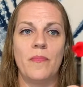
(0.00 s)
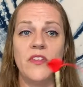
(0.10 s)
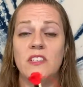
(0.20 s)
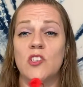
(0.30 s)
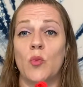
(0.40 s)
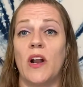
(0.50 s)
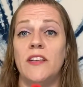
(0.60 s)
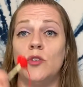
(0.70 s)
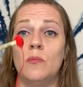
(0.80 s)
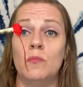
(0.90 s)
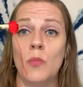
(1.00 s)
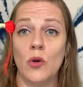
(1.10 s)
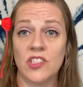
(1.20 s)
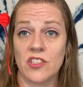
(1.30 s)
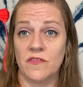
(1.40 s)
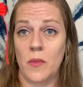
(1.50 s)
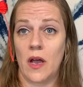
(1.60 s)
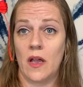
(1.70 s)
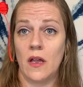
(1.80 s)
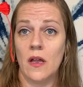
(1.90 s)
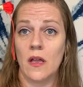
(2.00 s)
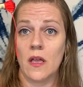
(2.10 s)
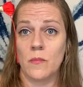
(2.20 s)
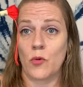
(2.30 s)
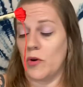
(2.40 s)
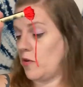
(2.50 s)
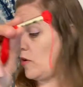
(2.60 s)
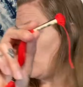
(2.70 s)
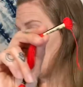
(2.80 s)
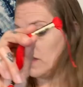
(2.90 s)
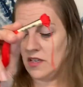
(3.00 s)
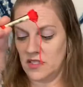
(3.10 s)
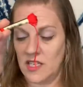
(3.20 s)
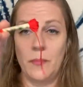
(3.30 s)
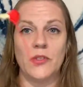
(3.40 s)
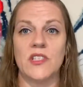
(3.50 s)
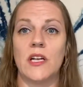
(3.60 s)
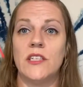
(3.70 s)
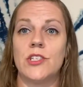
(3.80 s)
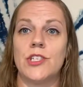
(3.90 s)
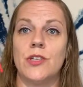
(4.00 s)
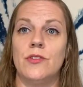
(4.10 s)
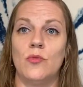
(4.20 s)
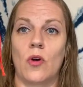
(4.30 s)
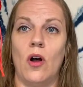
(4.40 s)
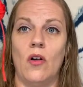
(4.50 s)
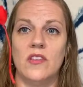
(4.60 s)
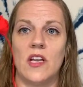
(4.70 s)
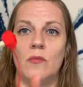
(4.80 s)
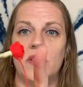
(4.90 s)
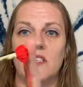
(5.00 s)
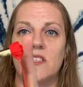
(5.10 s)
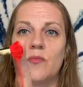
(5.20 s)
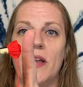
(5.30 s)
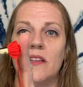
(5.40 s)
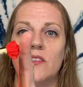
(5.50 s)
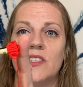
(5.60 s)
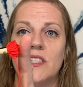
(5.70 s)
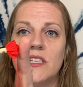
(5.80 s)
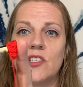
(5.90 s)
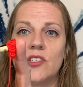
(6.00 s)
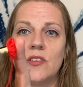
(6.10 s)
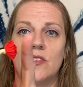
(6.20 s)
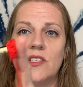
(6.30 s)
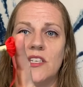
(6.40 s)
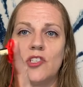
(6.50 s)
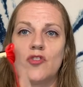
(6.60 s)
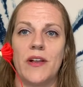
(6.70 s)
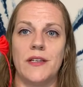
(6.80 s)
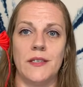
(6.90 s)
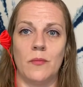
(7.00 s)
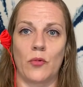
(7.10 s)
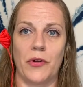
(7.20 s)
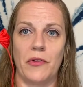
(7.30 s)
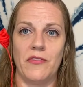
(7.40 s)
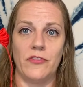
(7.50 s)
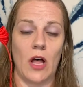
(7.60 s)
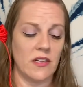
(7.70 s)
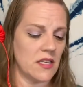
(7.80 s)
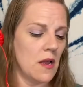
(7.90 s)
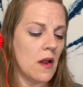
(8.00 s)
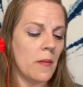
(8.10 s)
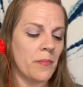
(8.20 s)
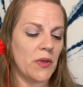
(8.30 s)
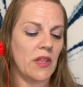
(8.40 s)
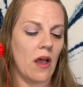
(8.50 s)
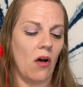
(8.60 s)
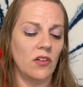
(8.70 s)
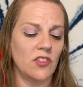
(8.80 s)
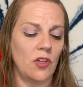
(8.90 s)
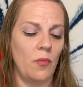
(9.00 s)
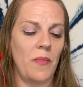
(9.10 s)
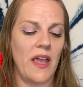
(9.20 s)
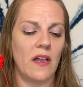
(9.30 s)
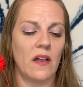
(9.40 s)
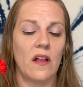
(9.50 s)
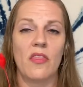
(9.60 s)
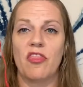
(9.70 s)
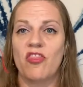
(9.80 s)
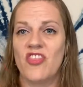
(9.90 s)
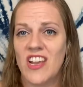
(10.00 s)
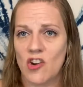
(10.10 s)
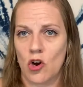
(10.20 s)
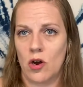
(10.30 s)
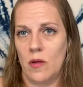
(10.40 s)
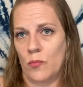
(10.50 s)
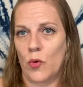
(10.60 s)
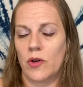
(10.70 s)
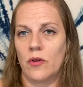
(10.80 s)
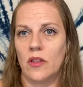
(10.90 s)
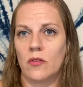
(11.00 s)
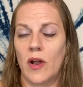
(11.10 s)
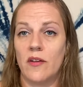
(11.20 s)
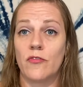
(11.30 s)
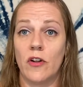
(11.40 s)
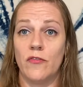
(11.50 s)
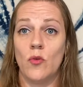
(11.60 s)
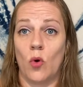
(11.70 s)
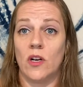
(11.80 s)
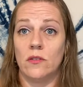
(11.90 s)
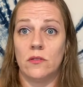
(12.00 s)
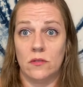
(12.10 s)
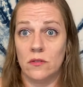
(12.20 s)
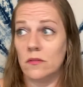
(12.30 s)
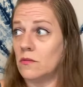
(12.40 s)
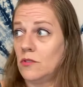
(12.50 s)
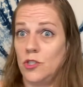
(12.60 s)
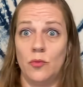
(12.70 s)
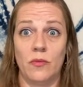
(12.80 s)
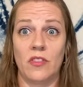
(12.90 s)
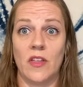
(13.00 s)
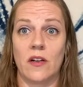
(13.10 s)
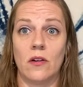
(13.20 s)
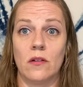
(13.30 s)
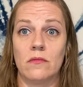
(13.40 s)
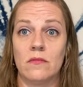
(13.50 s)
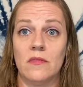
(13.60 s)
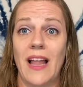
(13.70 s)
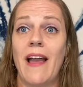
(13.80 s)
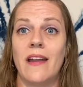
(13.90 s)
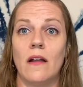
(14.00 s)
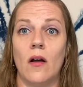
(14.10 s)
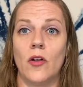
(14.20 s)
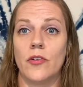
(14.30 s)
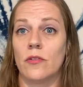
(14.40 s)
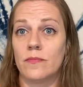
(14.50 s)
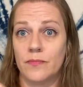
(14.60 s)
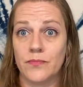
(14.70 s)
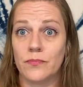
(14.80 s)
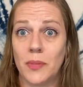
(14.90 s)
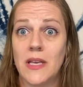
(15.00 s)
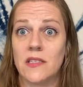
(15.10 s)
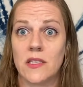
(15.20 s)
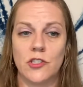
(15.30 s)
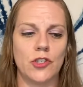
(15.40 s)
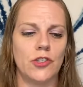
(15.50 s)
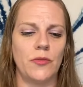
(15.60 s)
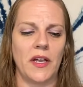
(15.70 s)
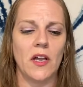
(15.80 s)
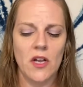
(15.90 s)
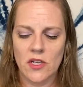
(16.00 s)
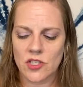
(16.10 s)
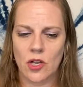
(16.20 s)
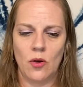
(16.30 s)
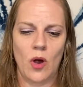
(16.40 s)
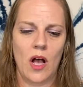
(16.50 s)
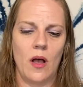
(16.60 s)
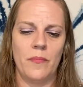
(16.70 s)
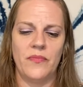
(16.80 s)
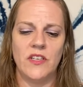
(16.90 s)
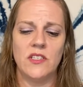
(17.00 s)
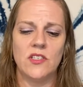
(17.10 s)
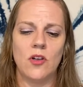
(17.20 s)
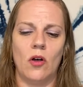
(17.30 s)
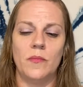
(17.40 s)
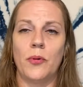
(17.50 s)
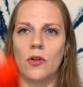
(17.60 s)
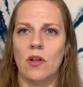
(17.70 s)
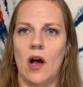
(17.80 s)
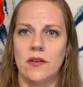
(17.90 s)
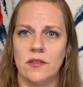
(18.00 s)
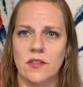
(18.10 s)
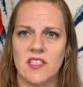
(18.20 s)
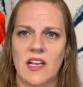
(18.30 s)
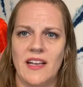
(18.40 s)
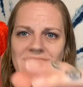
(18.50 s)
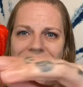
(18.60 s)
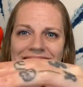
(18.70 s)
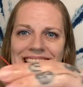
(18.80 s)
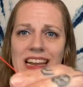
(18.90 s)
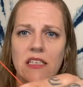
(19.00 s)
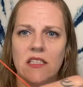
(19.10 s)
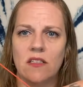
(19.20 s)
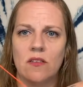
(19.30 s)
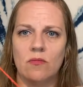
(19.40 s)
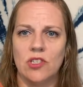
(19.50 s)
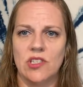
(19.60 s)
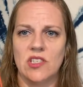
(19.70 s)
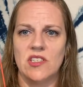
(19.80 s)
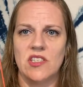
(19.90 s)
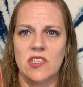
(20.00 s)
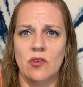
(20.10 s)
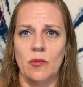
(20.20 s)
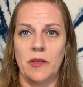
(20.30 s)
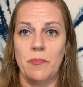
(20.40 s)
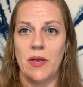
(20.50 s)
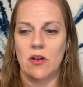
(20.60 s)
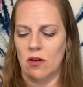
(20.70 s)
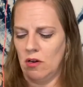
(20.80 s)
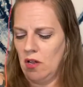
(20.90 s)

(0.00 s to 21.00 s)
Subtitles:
This is what I do most of my embroidery with. The samples that I just showed you were all done with this regular 6-strand embroidery floss. But they also make thicker embroidery thread for if you want to do thicker line on your piece that you're doing. So this is called Pearl Cotton size 8, which is considerably bigger